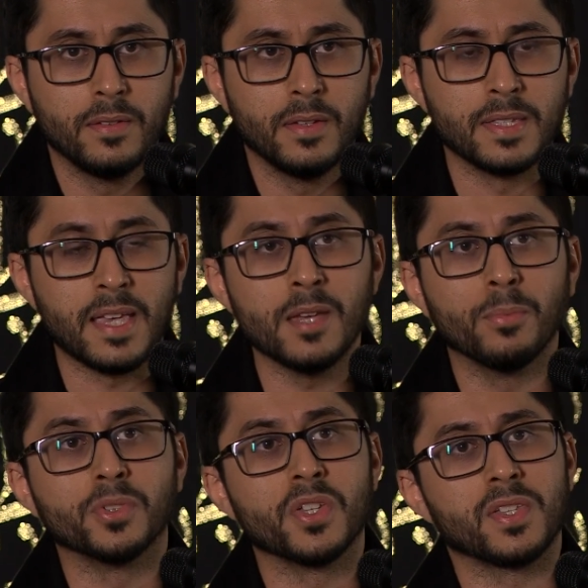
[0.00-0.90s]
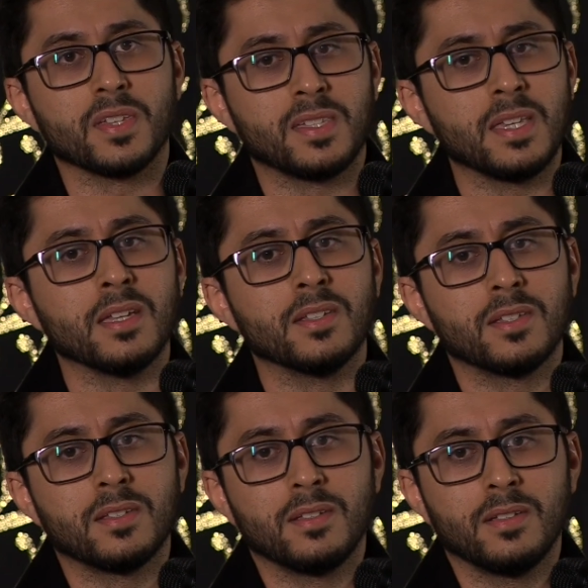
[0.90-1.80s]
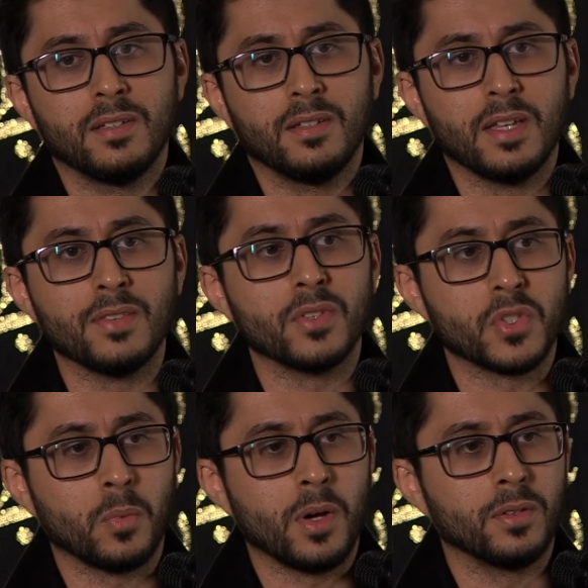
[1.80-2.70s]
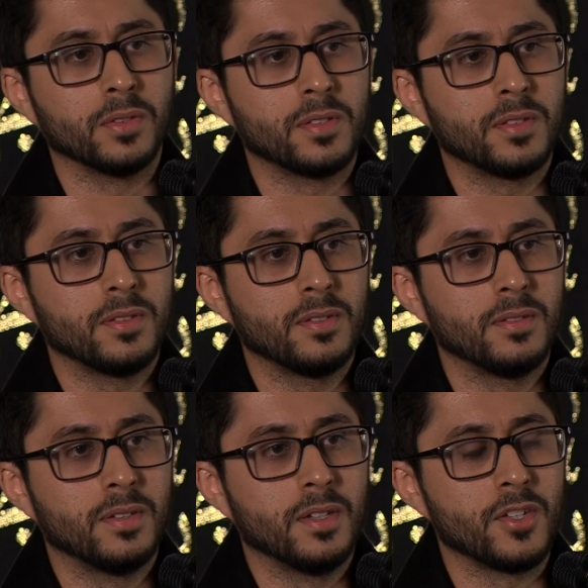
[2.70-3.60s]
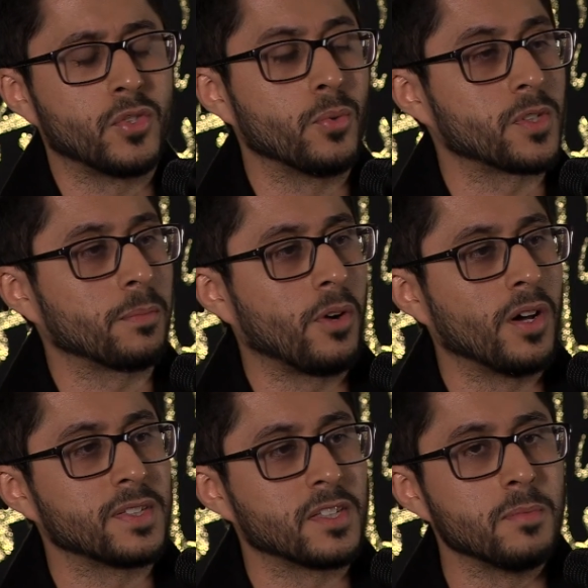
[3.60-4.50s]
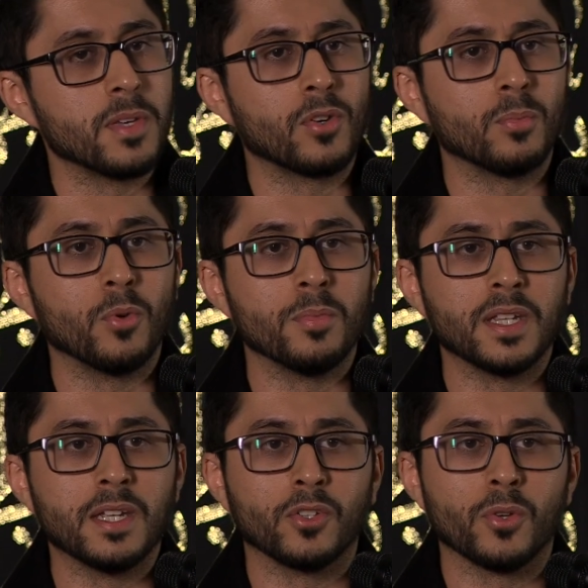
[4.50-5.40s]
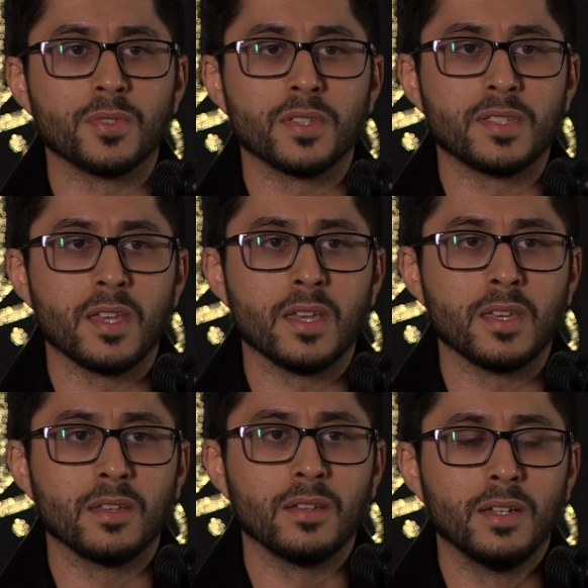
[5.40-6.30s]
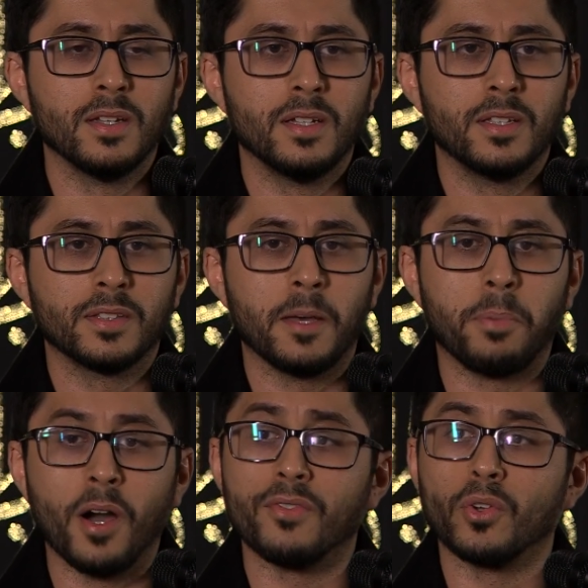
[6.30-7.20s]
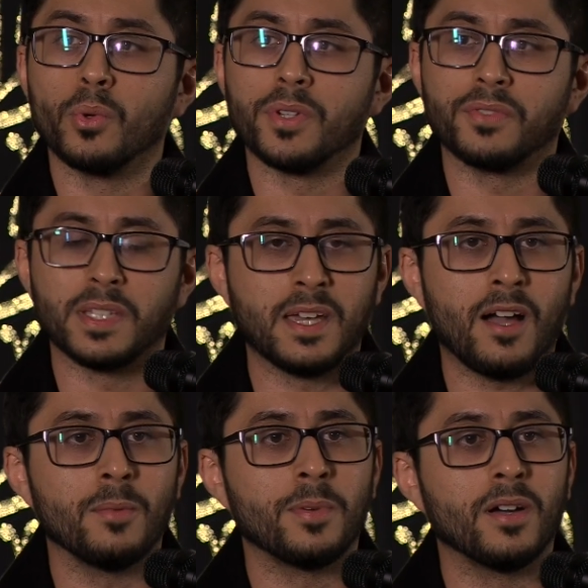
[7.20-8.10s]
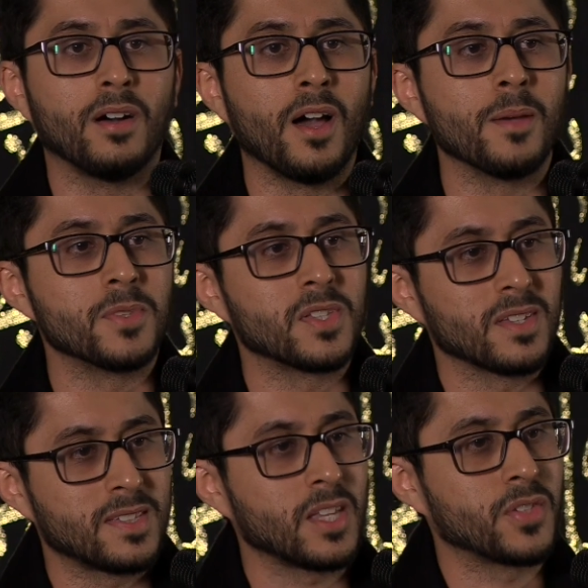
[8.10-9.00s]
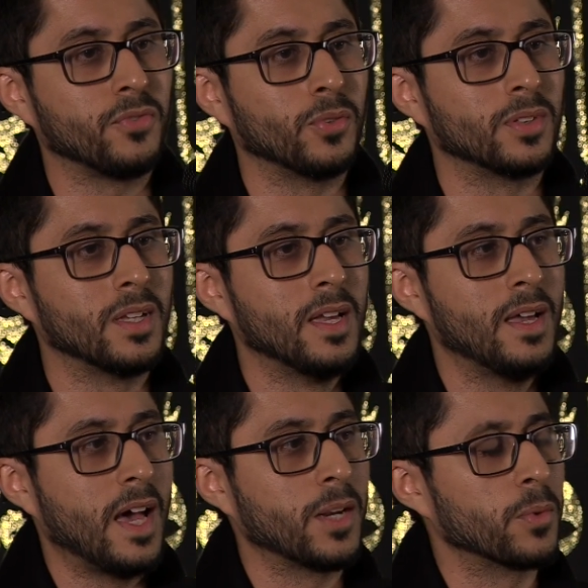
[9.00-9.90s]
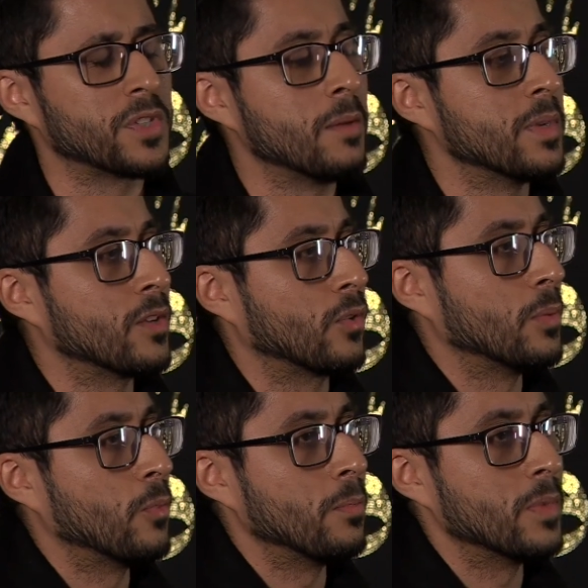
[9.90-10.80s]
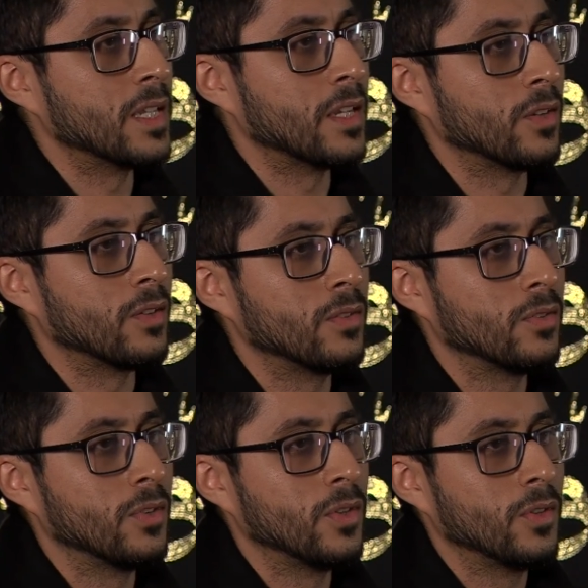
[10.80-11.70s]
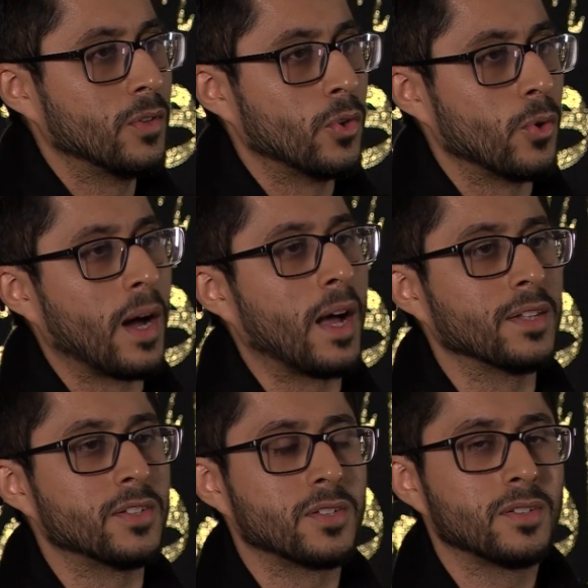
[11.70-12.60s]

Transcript: is able to succeed in this world. It's no surprise that Amir al Mu'mineen goes to say that by the Lord of the Kaaba I am successful, and it was Amir al Mu'mineen who had